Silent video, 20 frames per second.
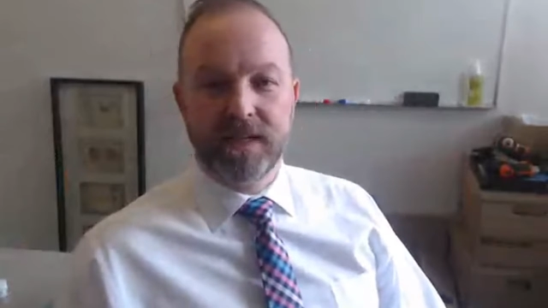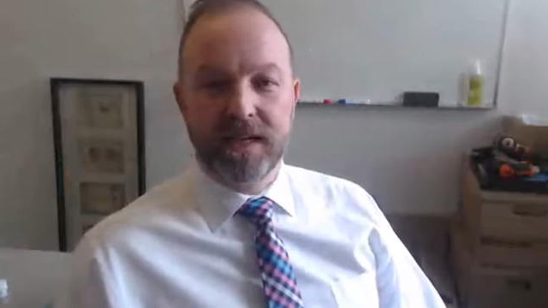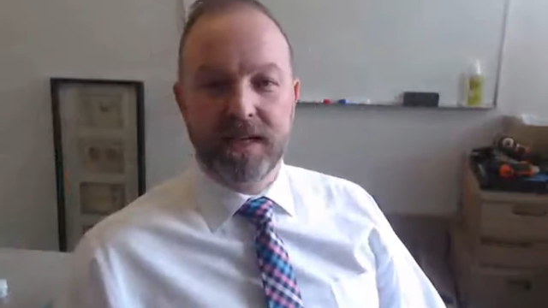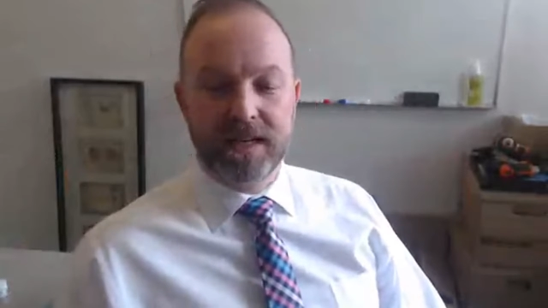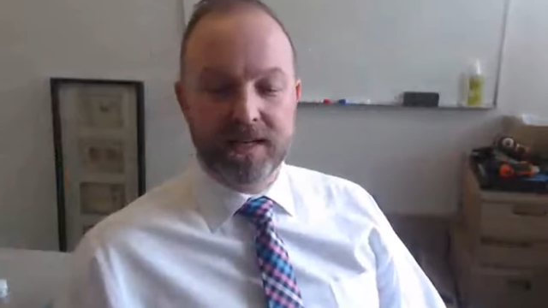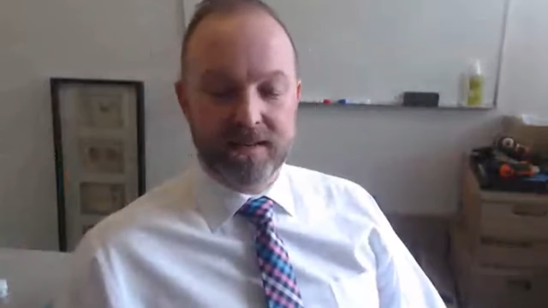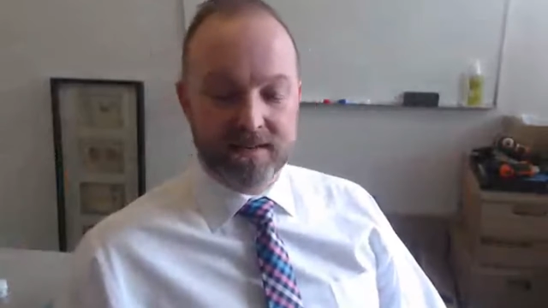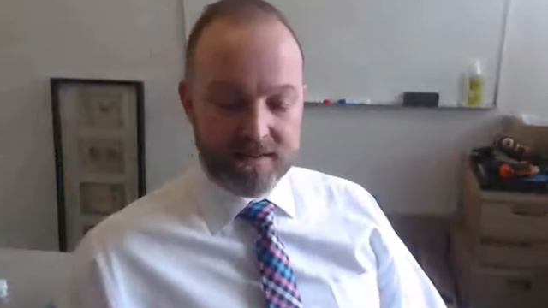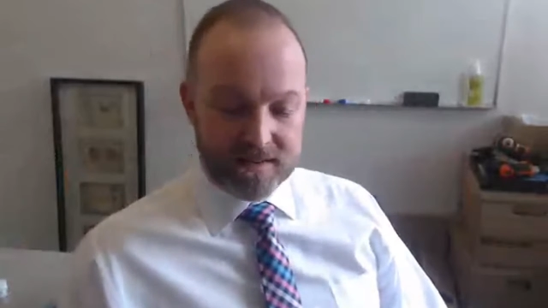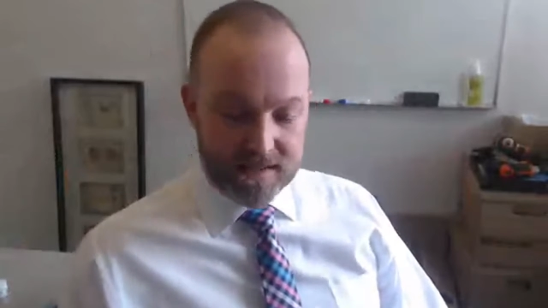
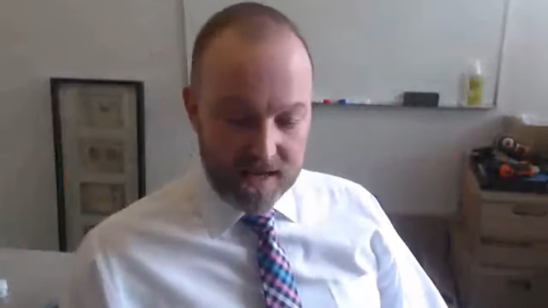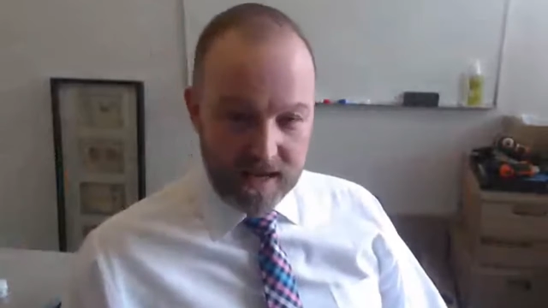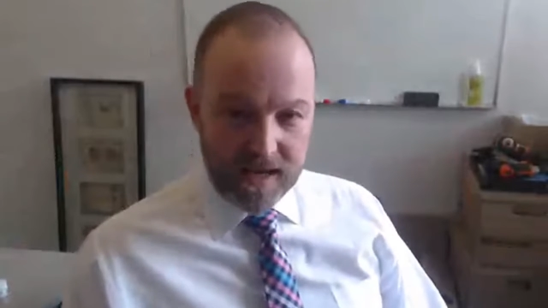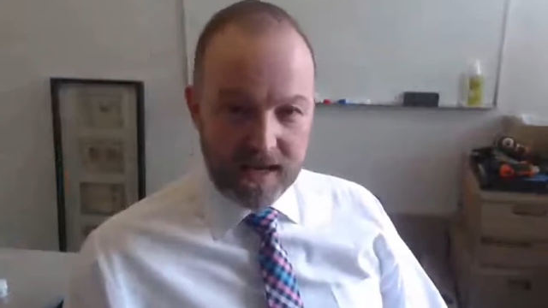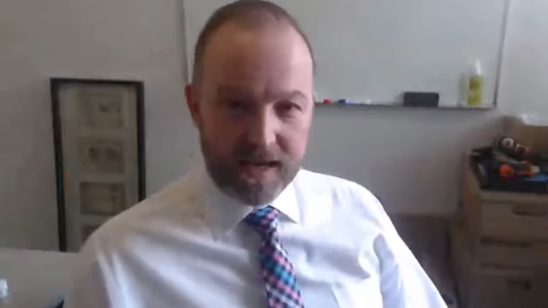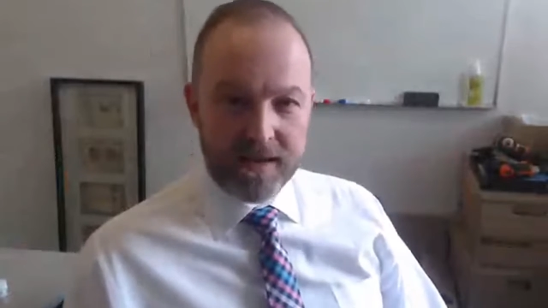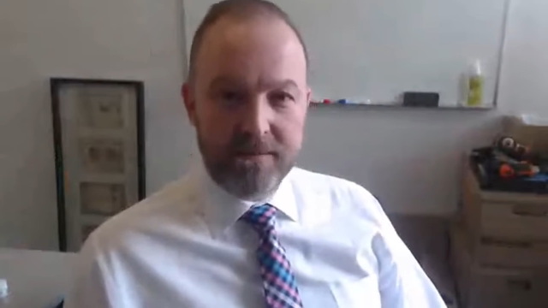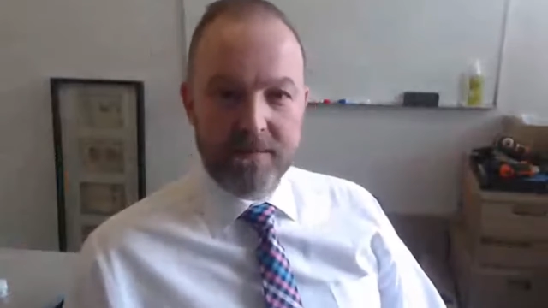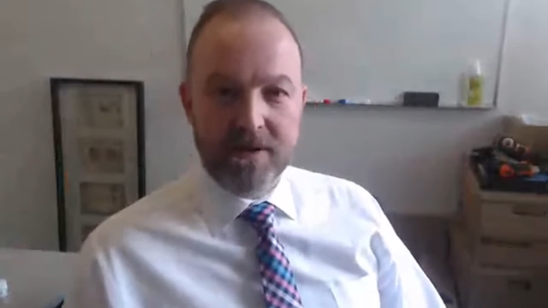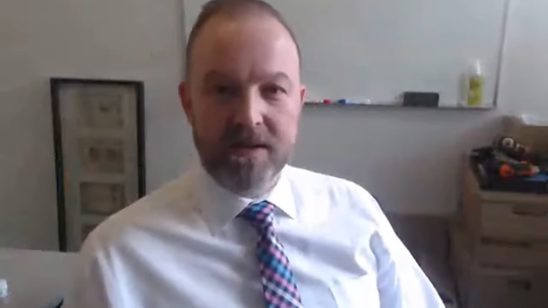It is
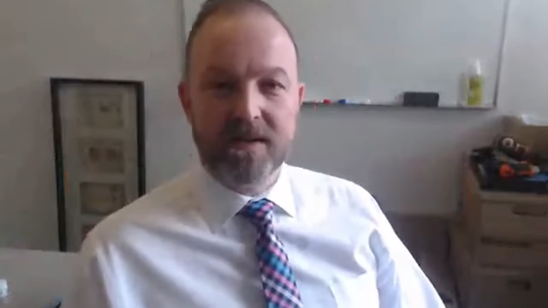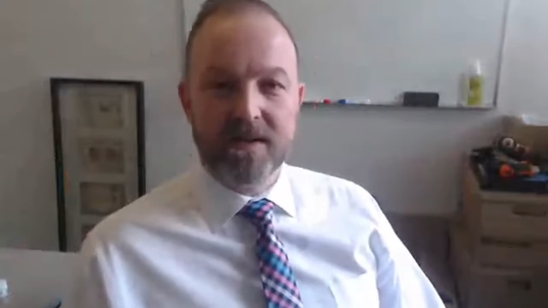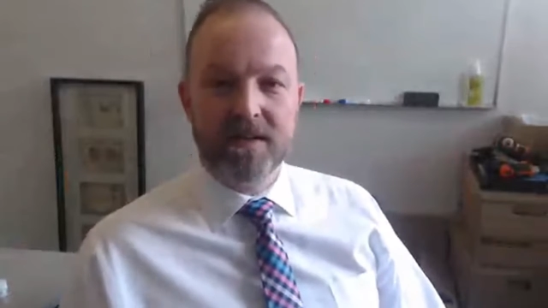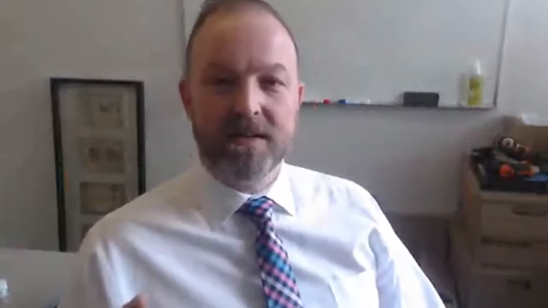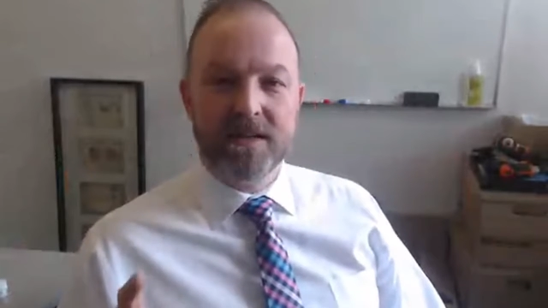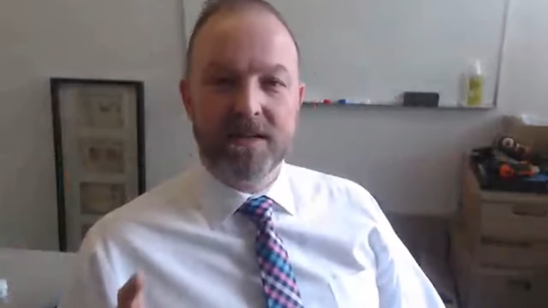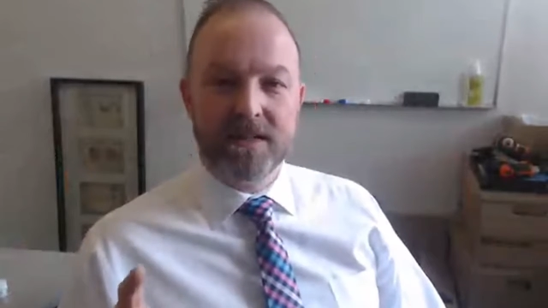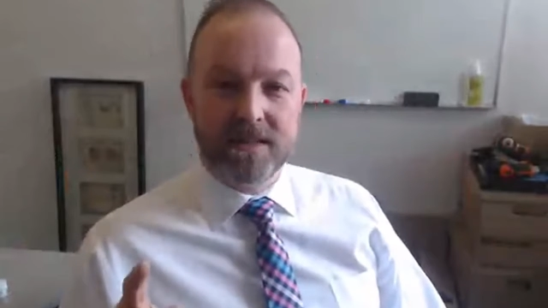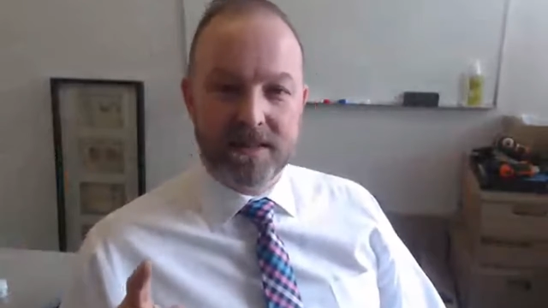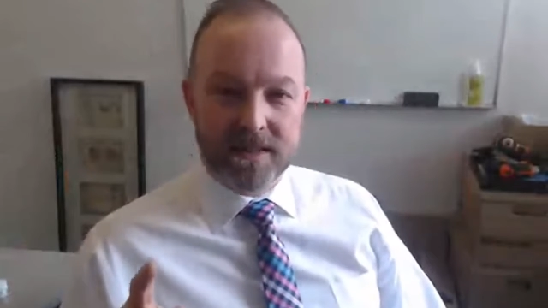time
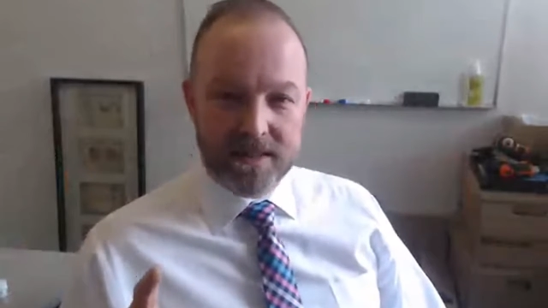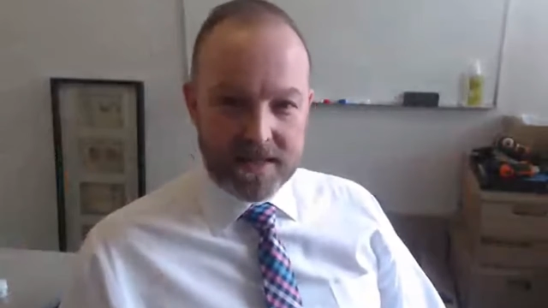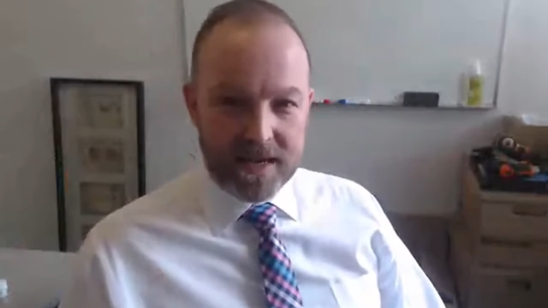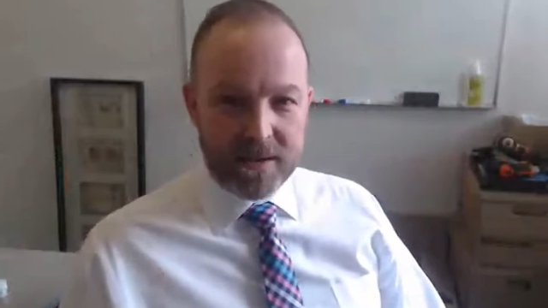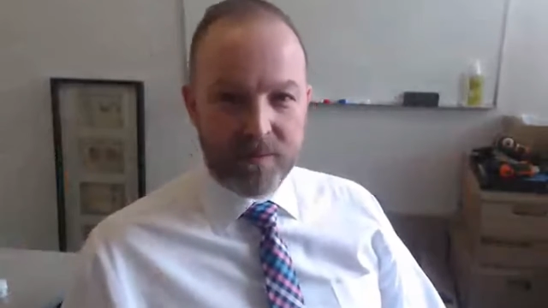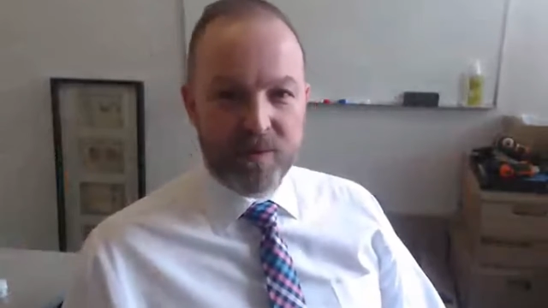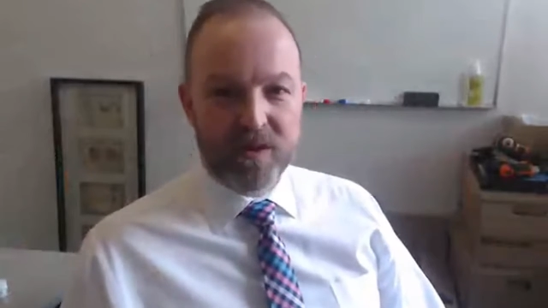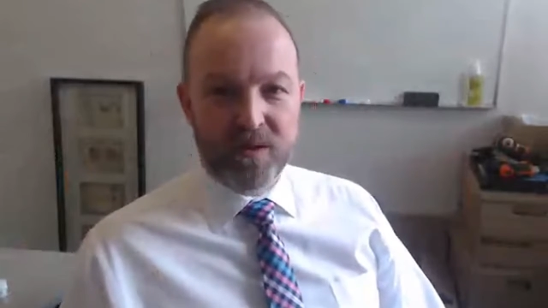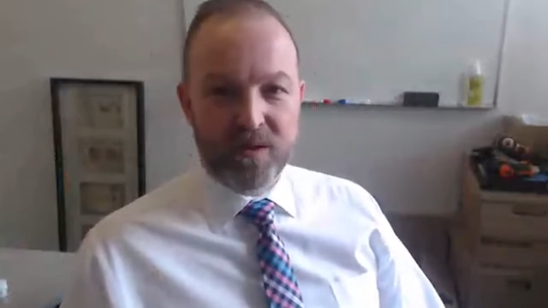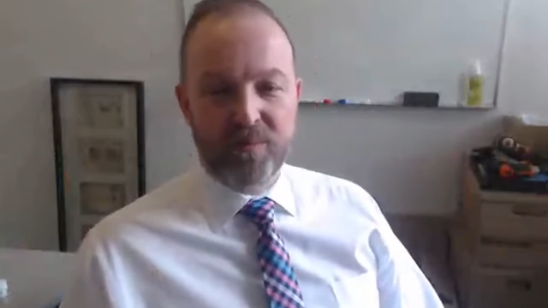to
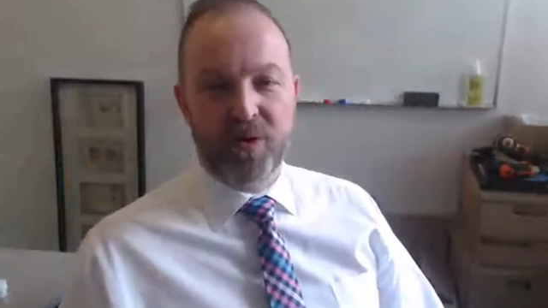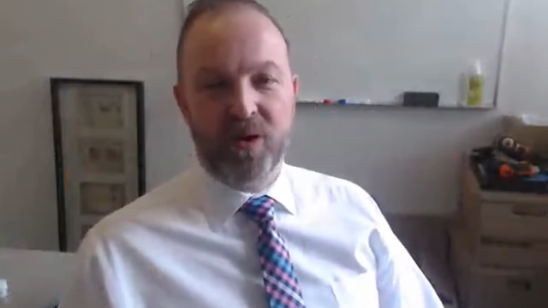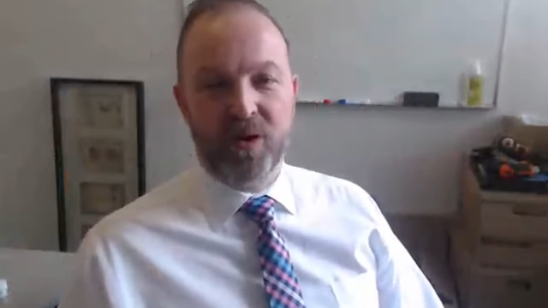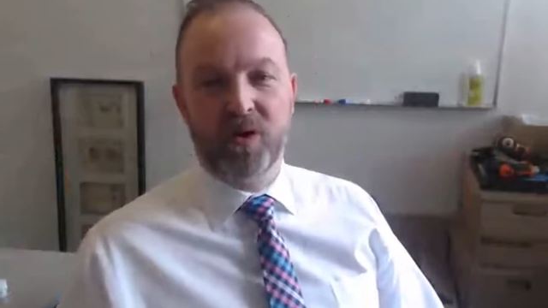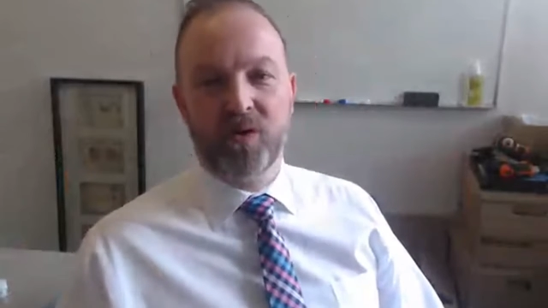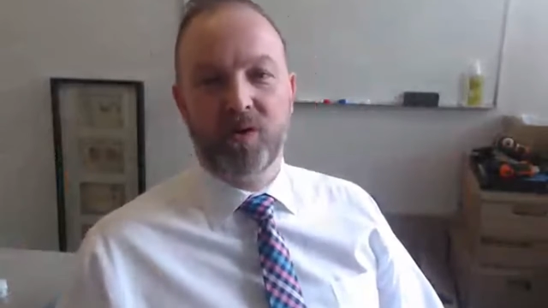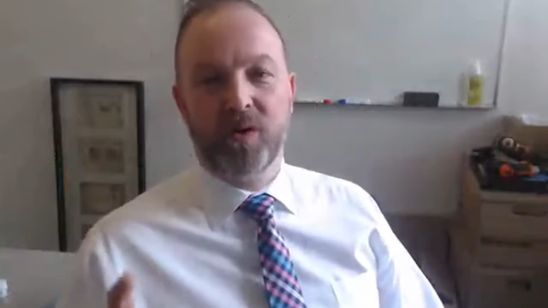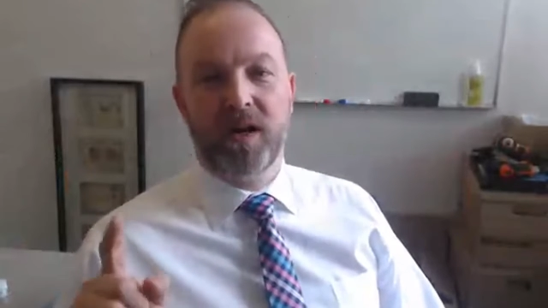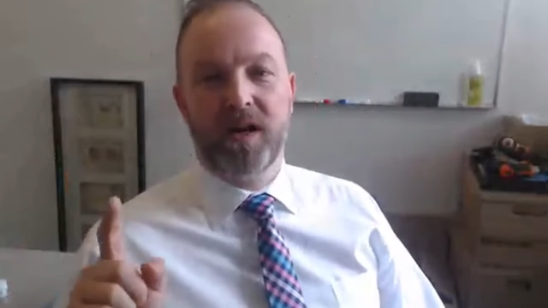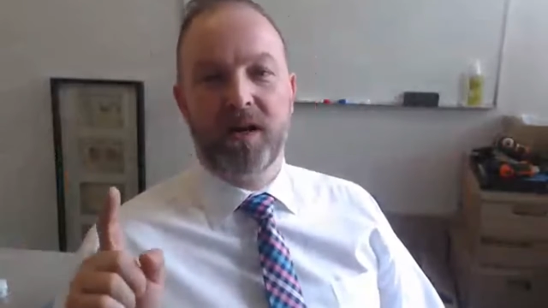get with the
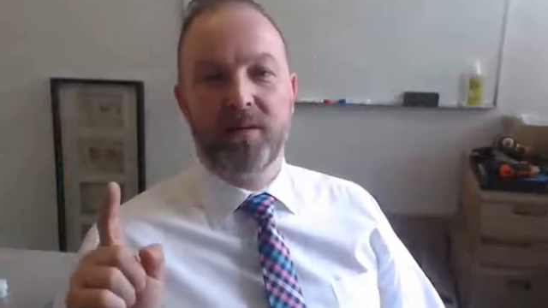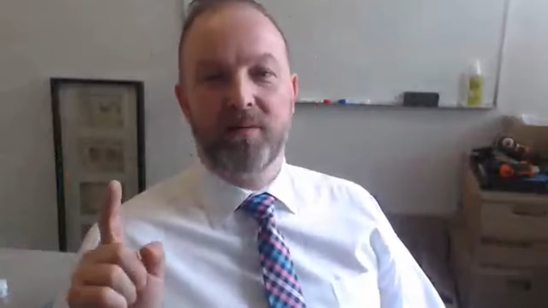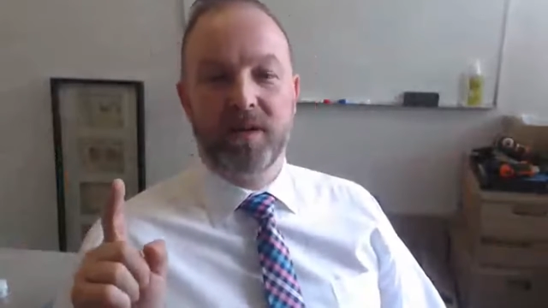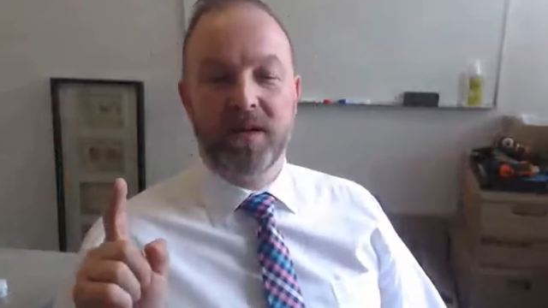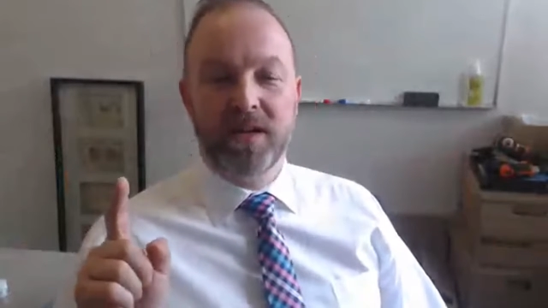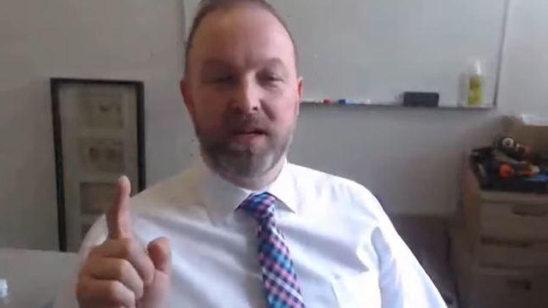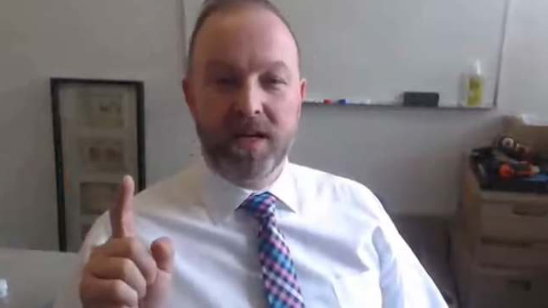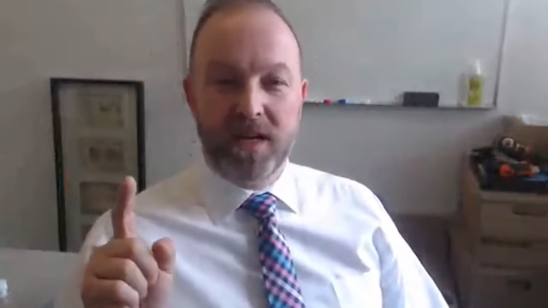program